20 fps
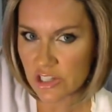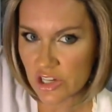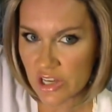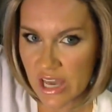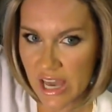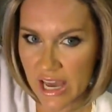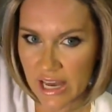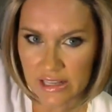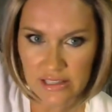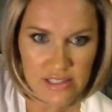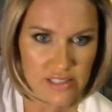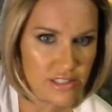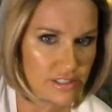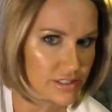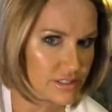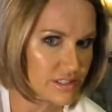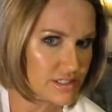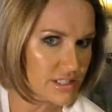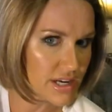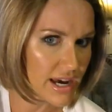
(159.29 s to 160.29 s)
you can't still
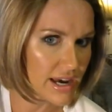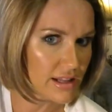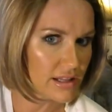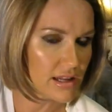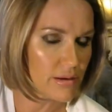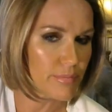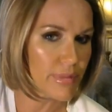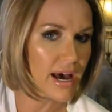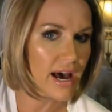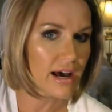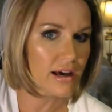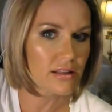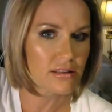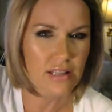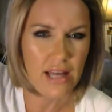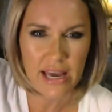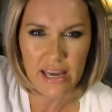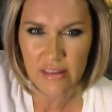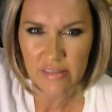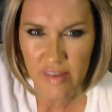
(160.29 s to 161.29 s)
style it back
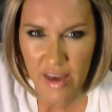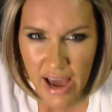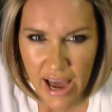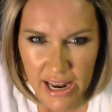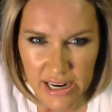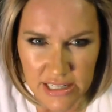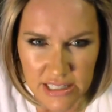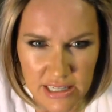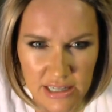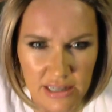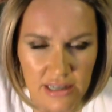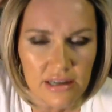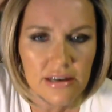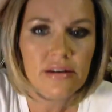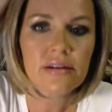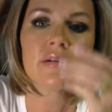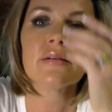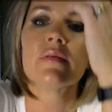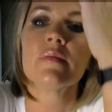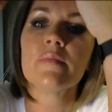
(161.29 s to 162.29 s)
like that.
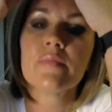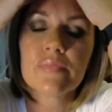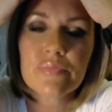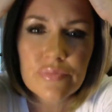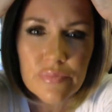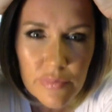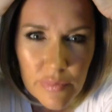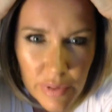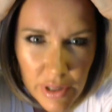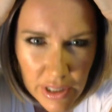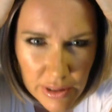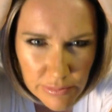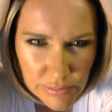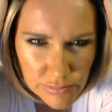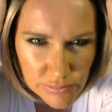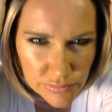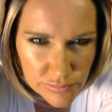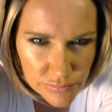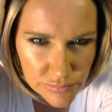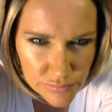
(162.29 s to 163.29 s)
But
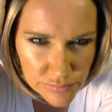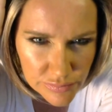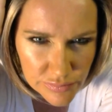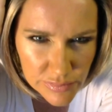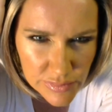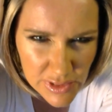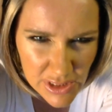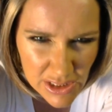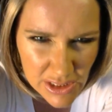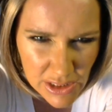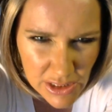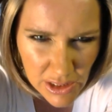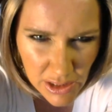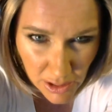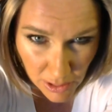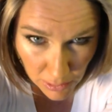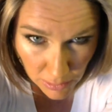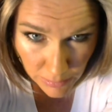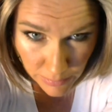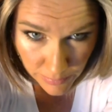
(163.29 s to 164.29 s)
there you
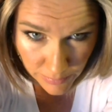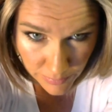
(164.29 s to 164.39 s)
go.